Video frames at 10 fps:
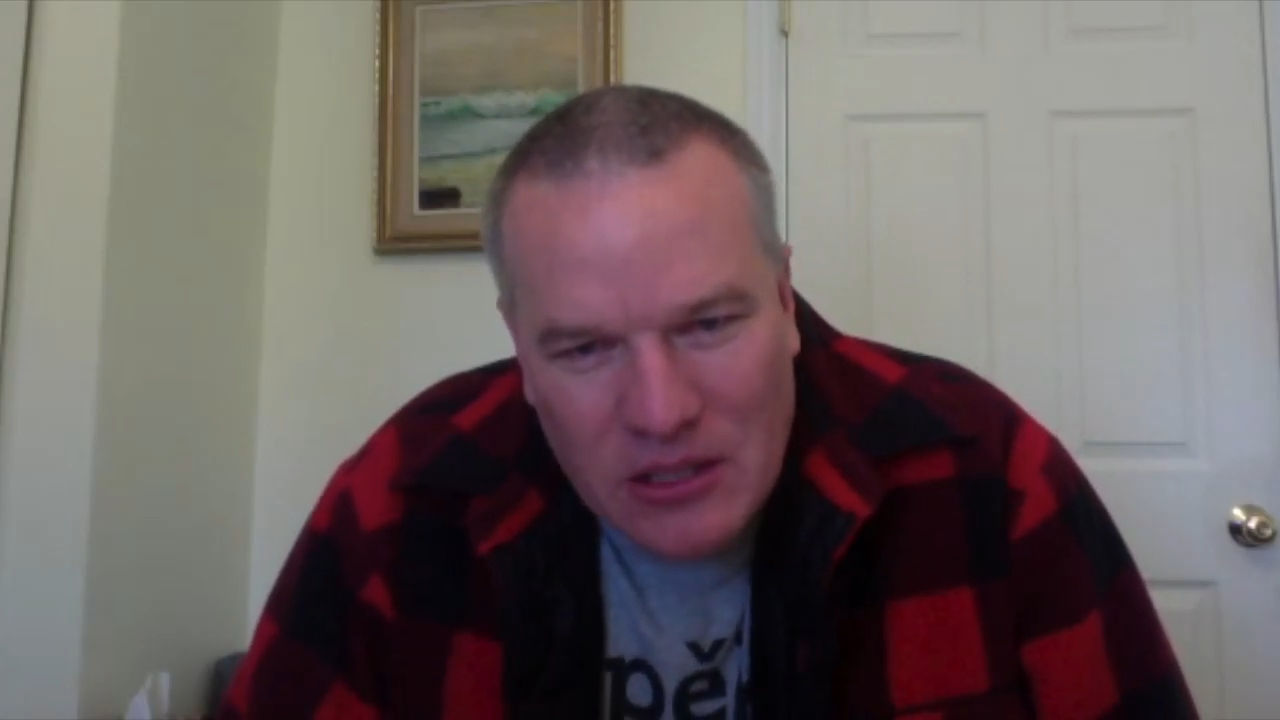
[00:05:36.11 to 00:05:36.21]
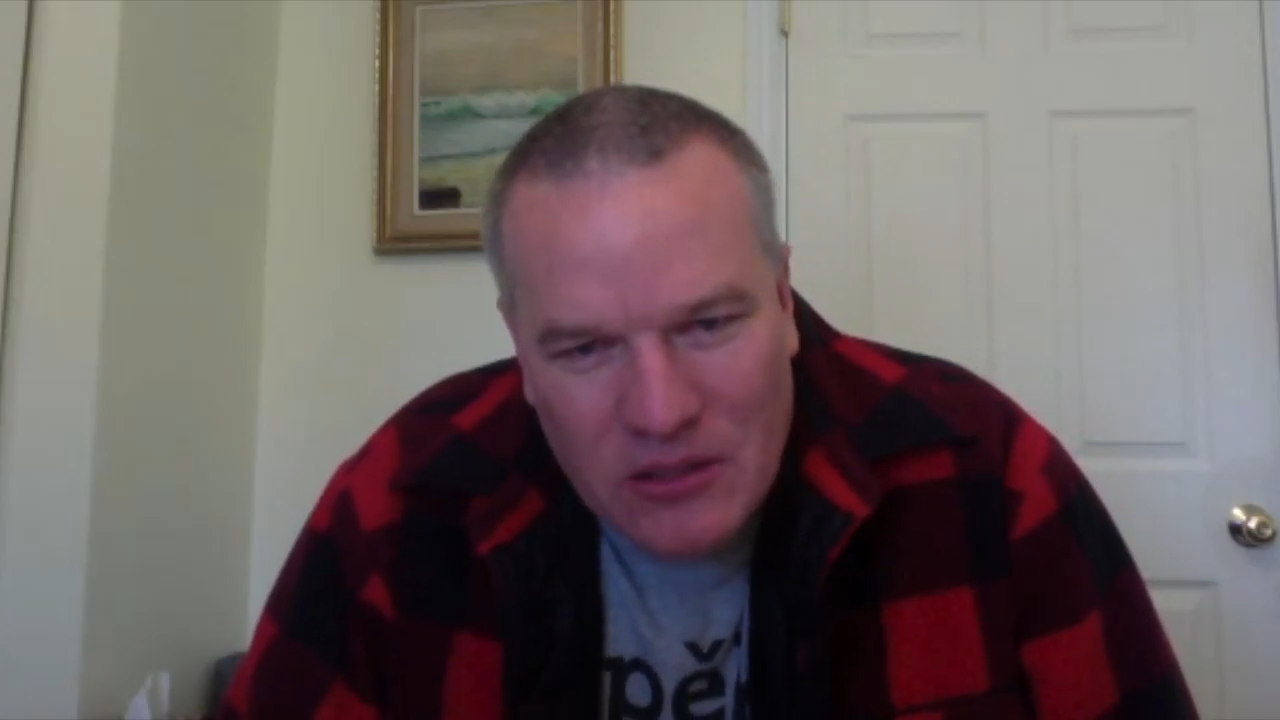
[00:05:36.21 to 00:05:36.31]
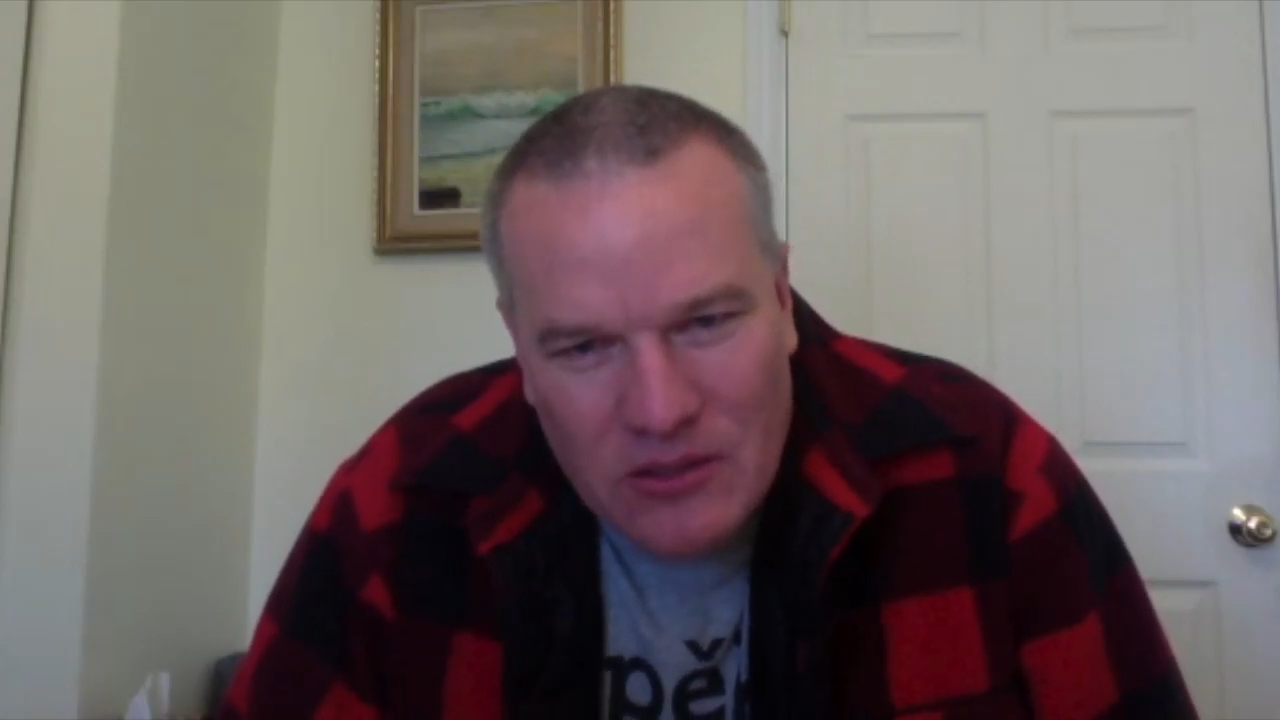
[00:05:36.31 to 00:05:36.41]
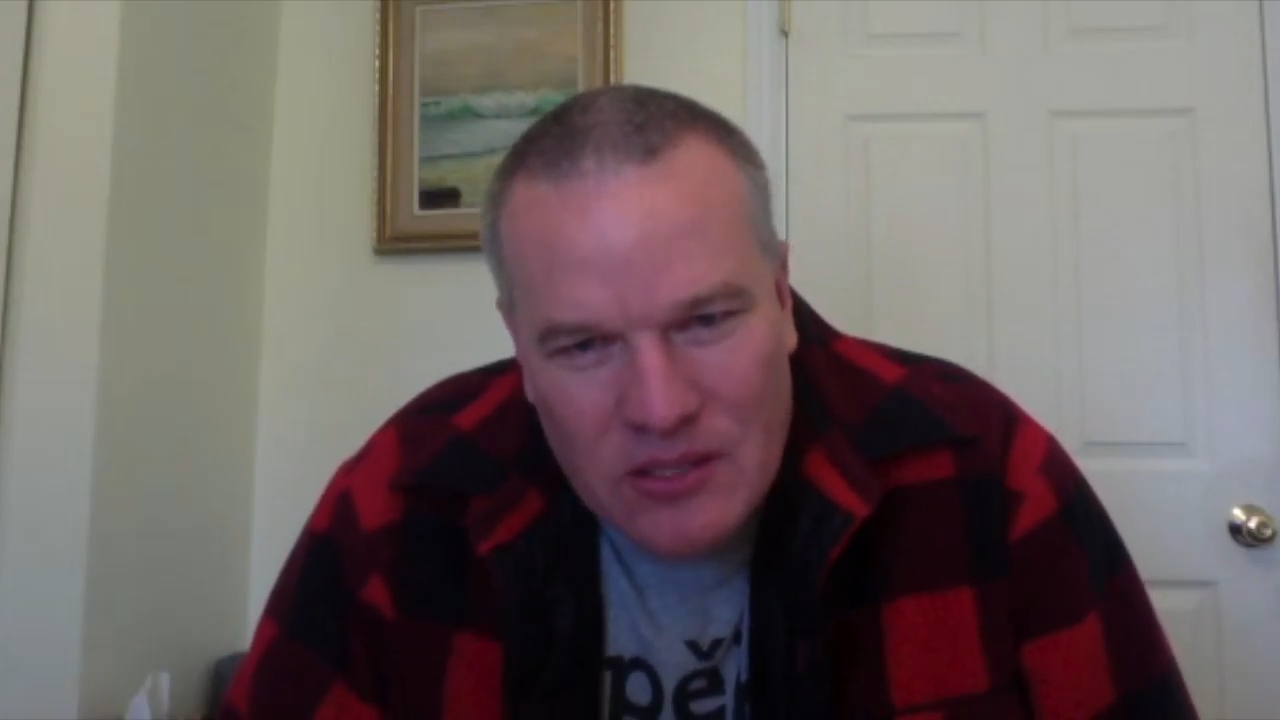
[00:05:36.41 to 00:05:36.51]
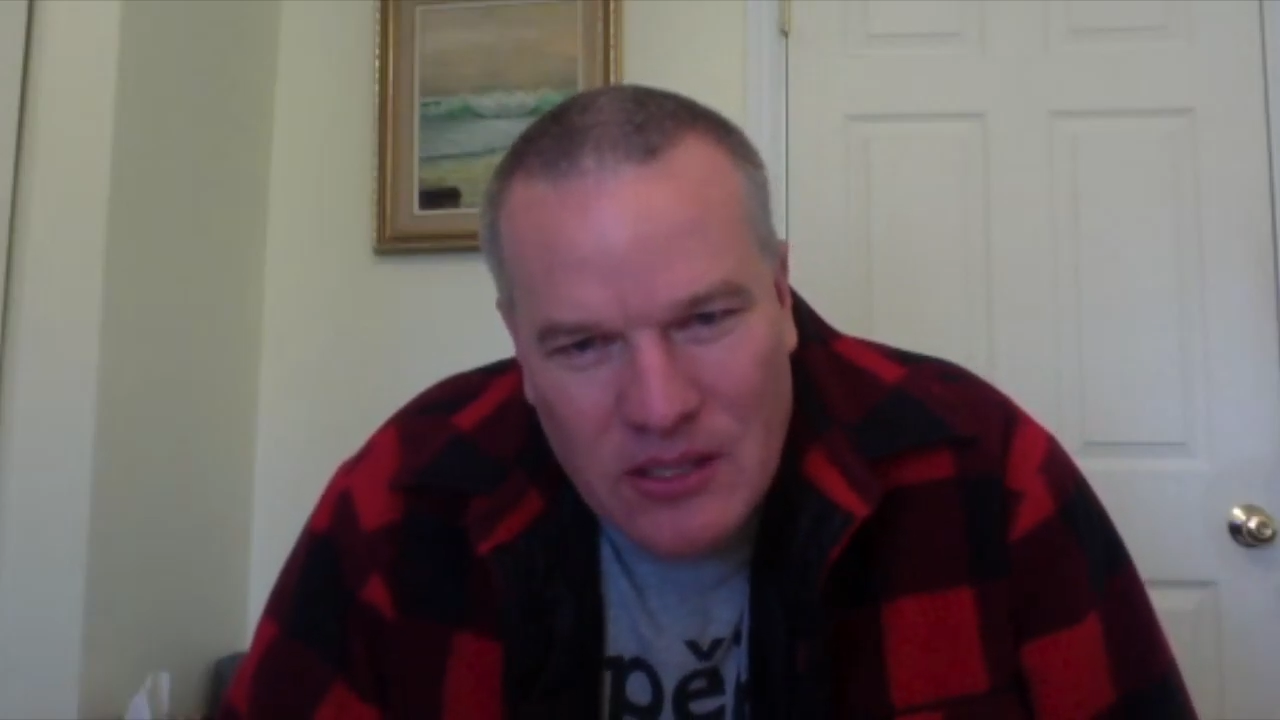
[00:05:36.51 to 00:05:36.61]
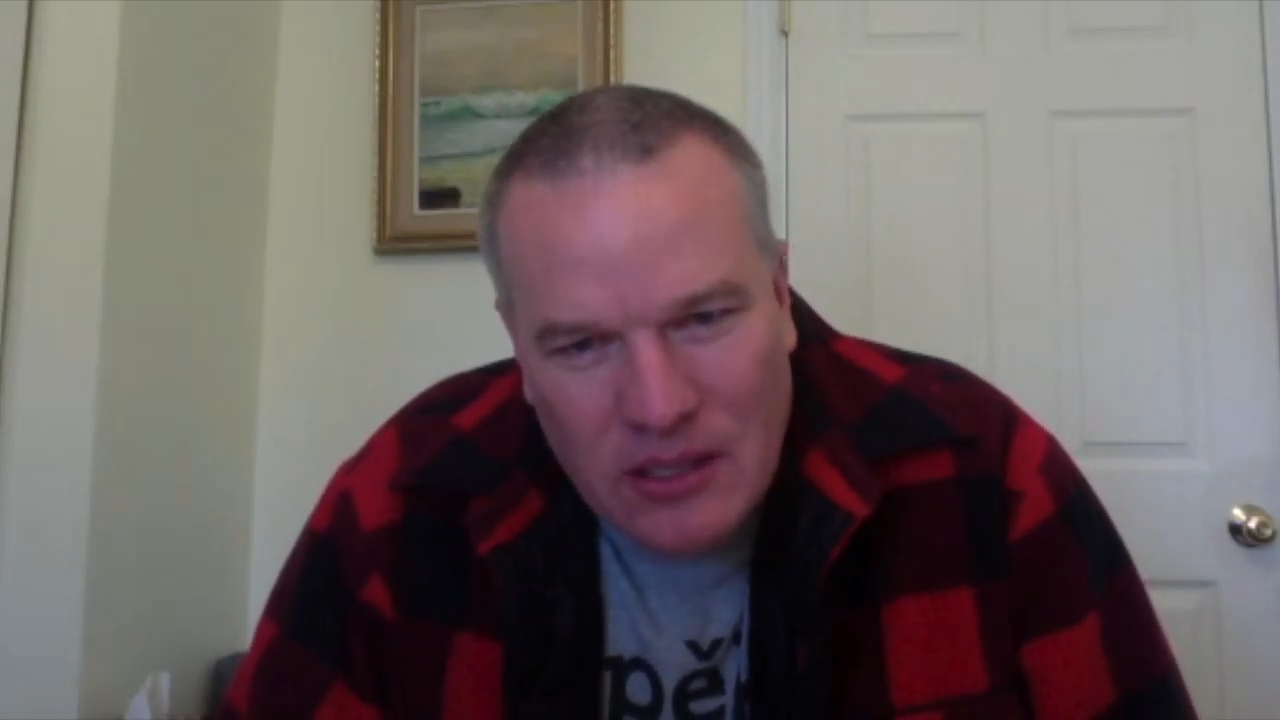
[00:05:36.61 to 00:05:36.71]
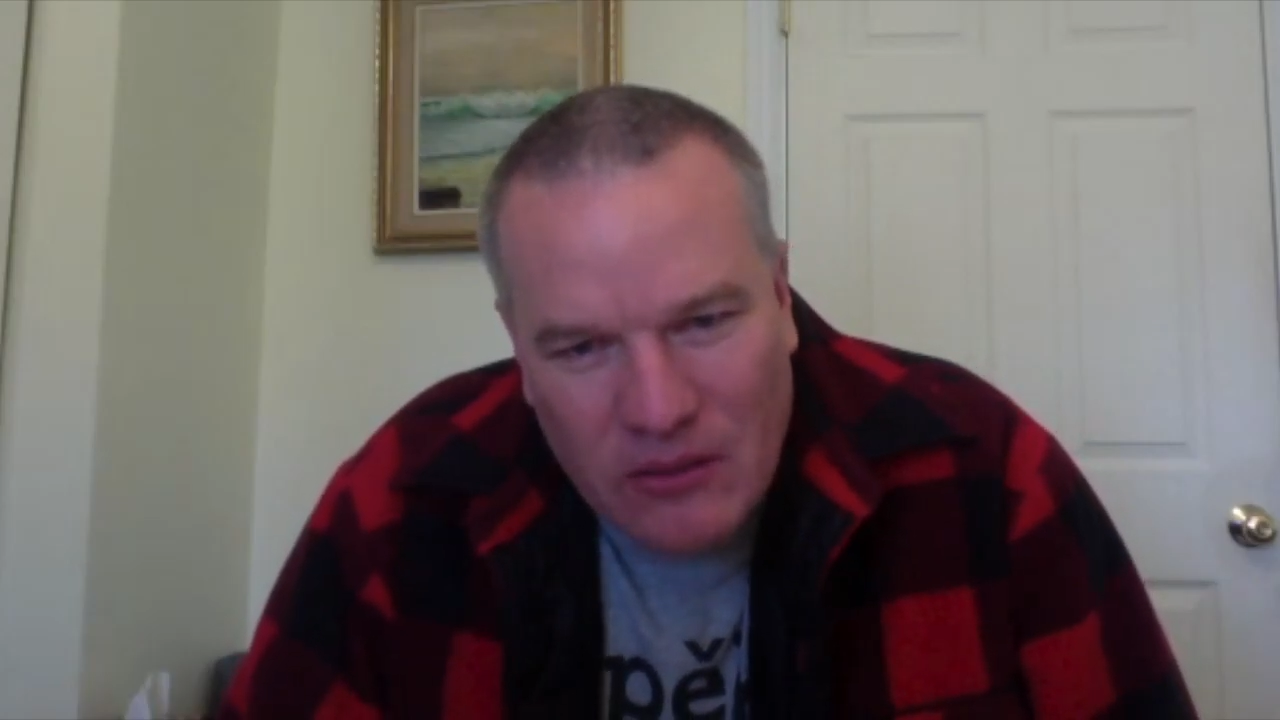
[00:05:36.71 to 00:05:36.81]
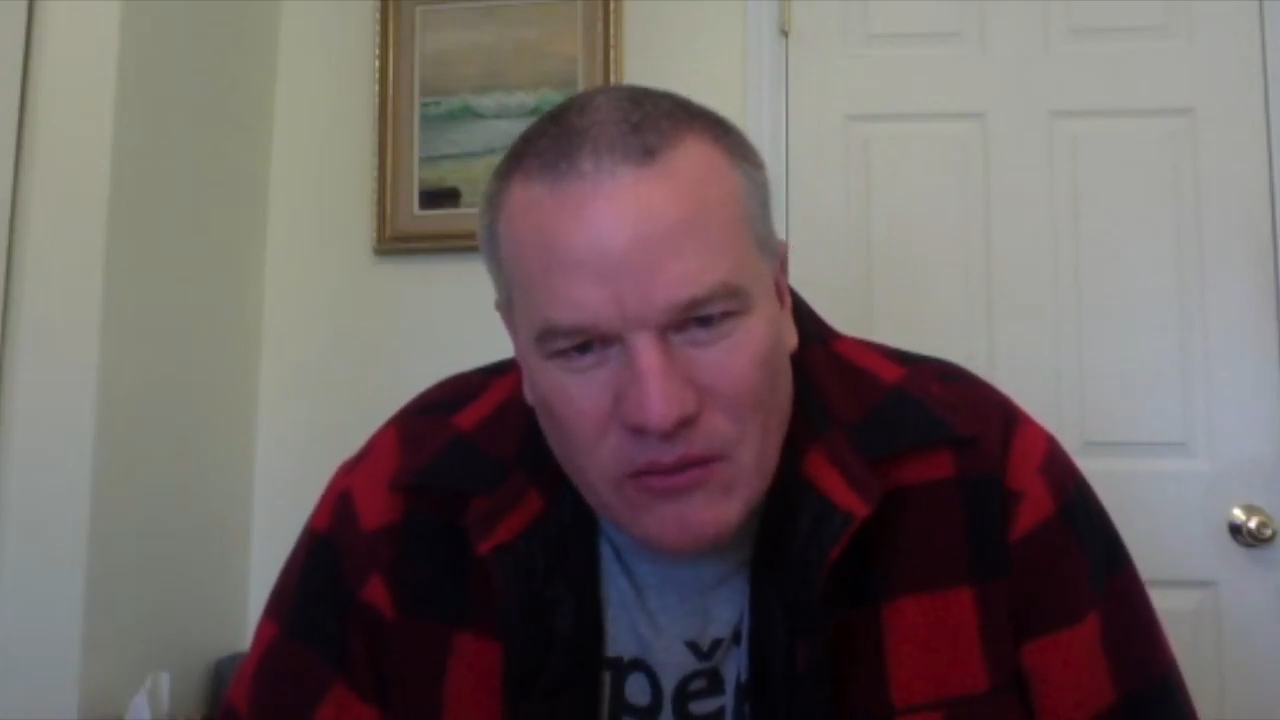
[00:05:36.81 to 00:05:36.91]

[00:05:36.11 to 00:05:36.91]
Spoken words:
using the